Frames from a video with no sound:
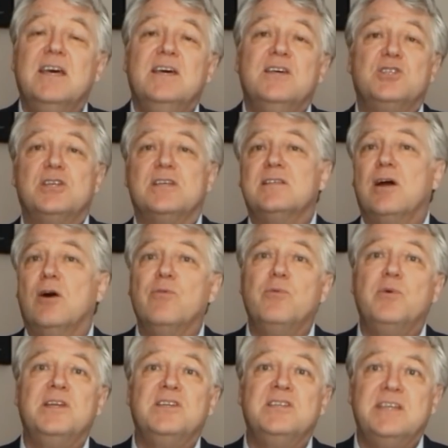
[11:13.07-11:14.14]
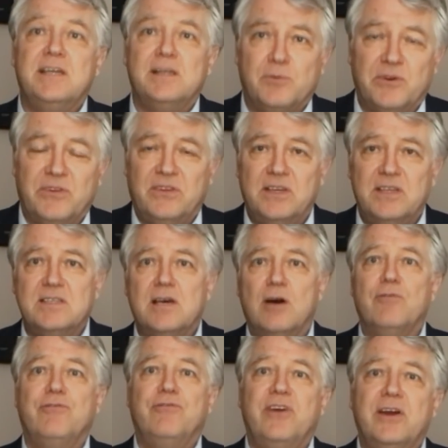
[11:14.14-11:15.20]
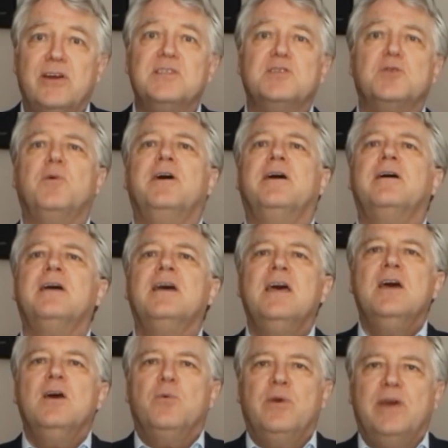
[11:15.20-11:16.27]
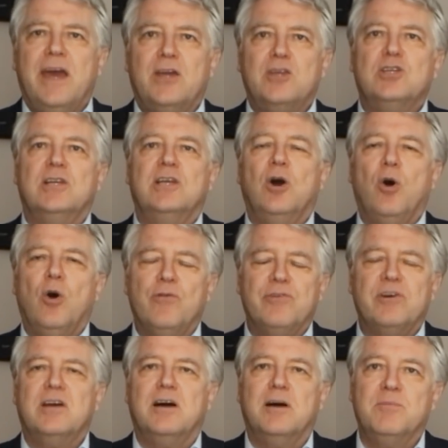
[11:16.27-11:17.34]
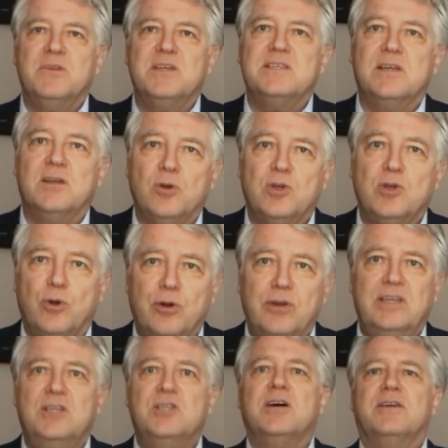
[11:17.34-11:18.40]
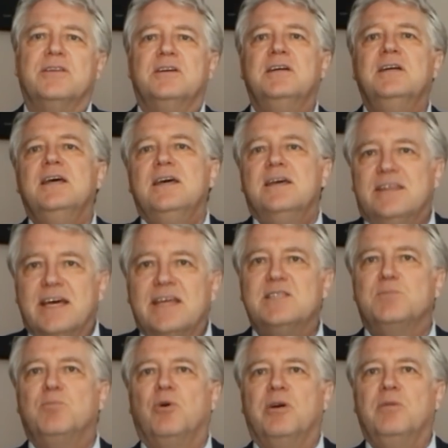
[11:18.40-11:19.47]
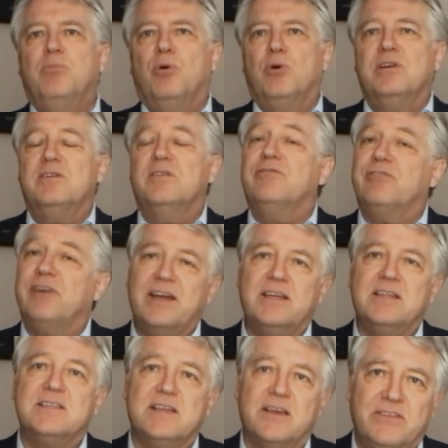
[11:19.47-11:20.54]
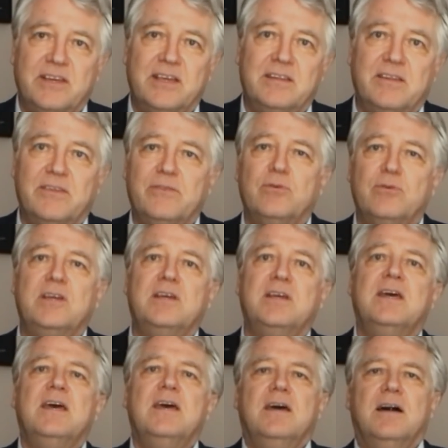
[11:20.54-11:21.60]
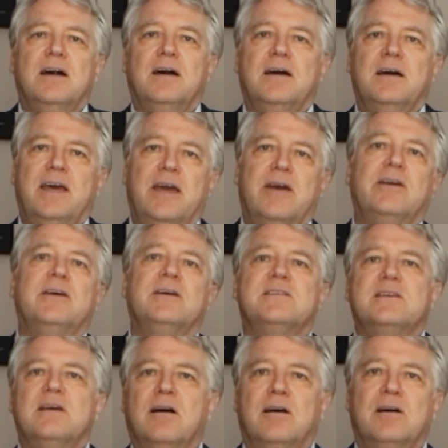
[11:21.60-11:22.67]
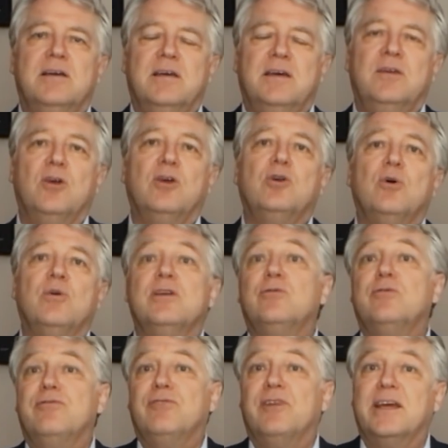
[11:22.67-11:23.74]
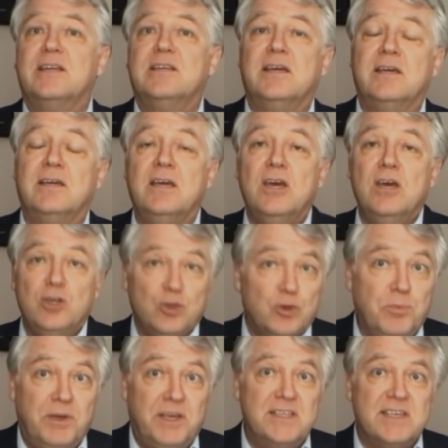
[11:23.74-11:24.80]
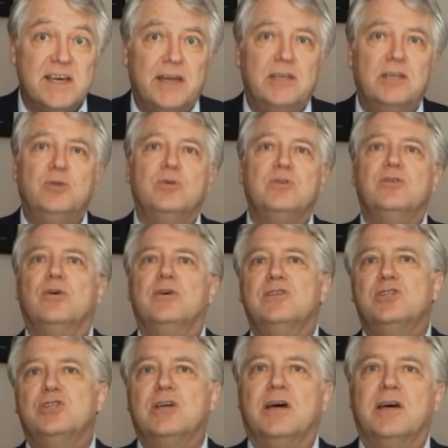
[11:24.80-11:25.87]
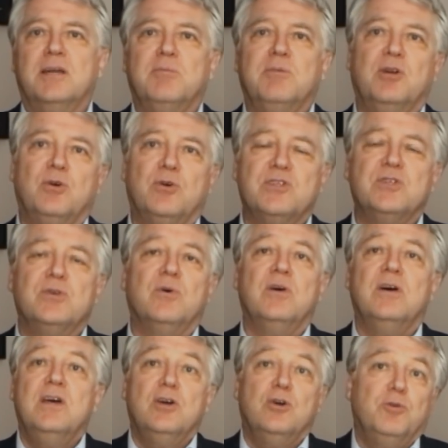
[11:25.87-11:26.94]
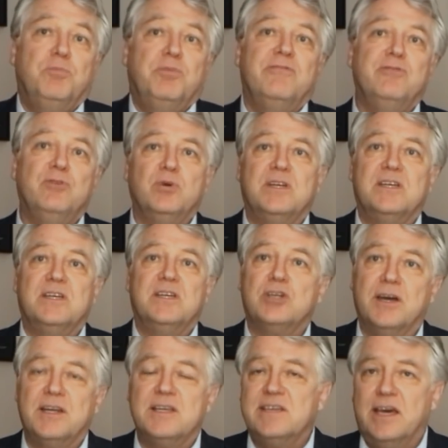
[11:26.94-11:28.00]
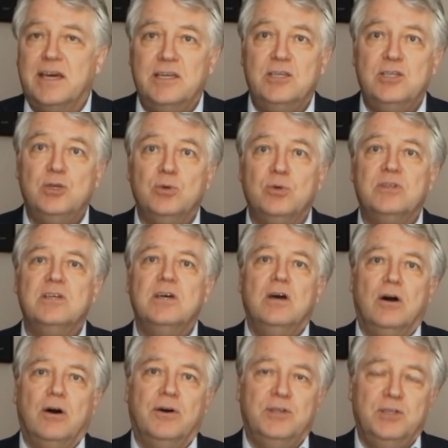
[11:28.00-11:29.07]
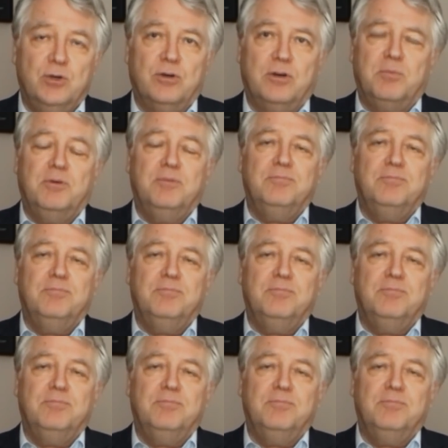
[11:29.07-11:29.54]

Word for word: It's just how we deal with this, how fair and square we actually overcome this and not hurt each other. That's more important. Fact is, I think the three uh, areas are uh, not only reflecting Europeans' attitude towards China, but also could be viewed as China's attitude on Europe.